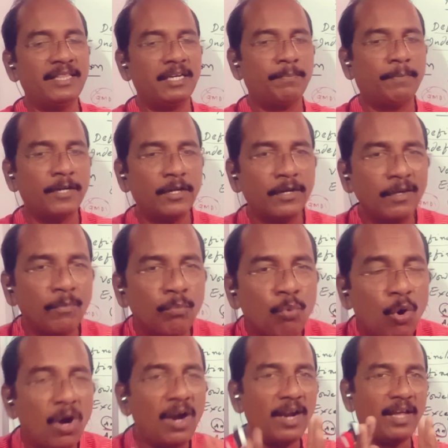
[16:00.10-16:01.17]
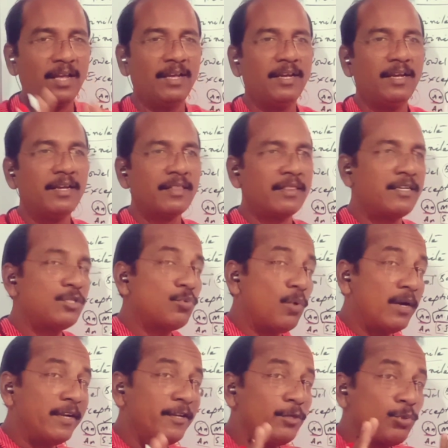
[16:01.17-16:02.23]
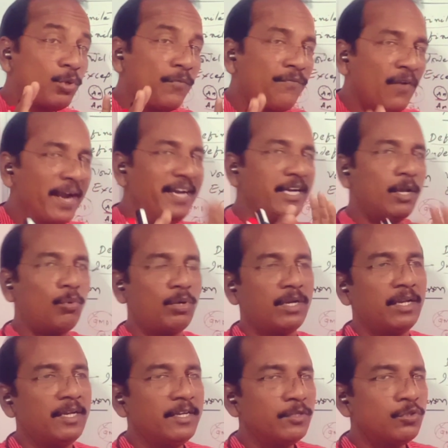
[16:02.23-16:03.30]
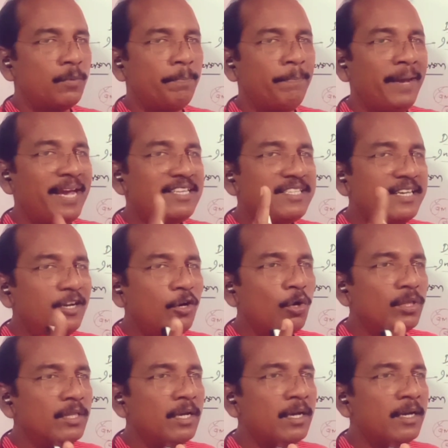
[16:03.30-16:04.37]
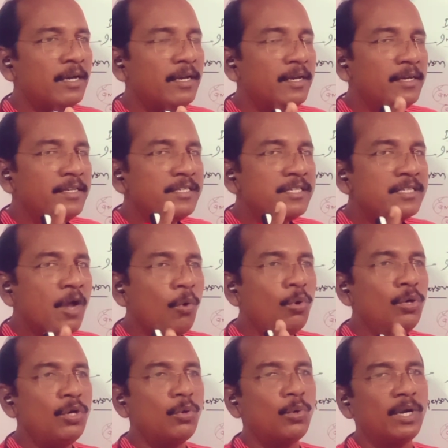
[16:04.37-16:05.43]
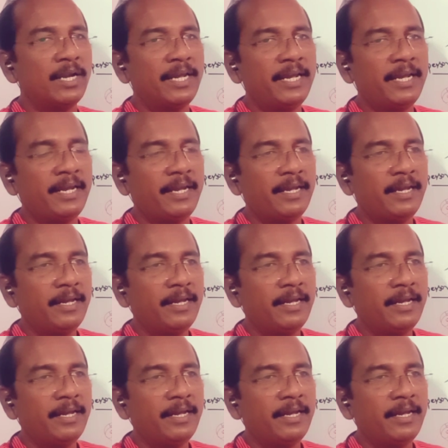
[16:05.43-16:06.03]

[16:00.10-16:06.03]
that particular word. That's what you should find out. So basing on the sound only,